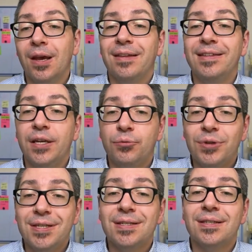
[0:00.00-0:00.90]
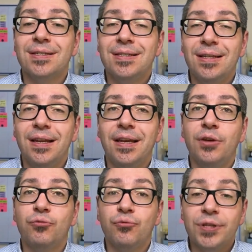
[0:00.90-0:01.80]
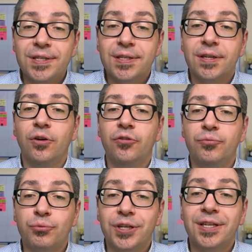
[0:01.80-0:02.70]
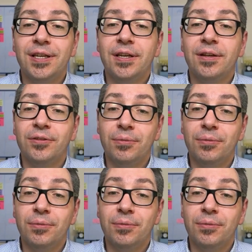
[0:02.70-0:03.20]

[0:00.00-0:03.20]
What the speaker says: There is still a risk of breaking